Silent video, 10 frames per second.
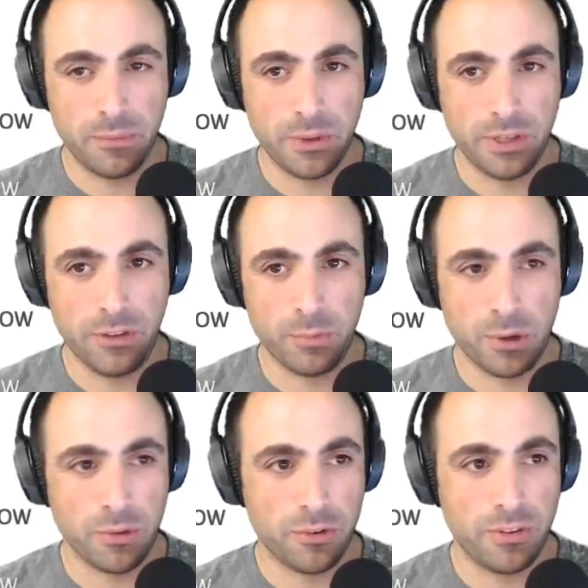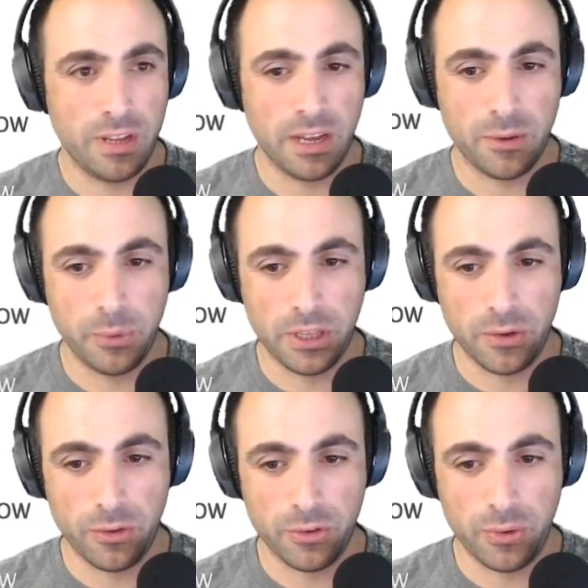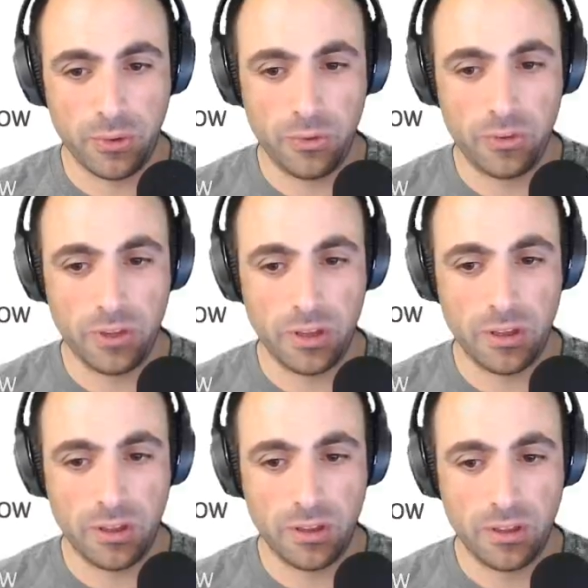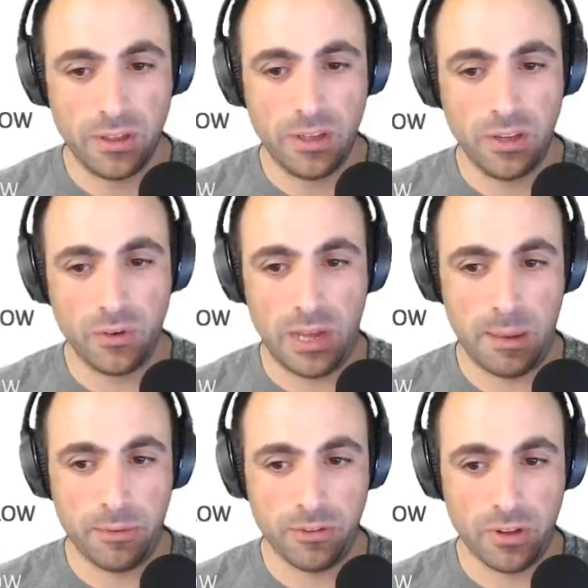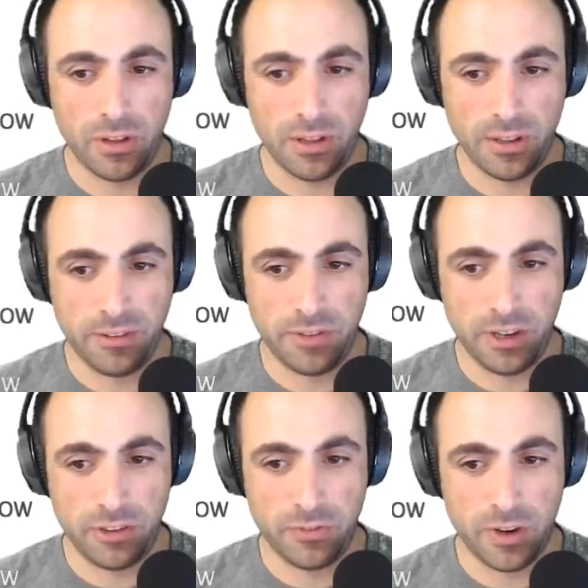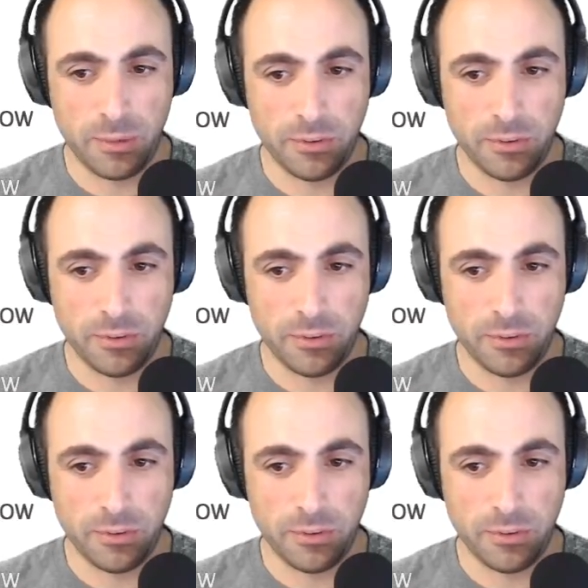We can use browser stack. We can also use Amazon like device farm and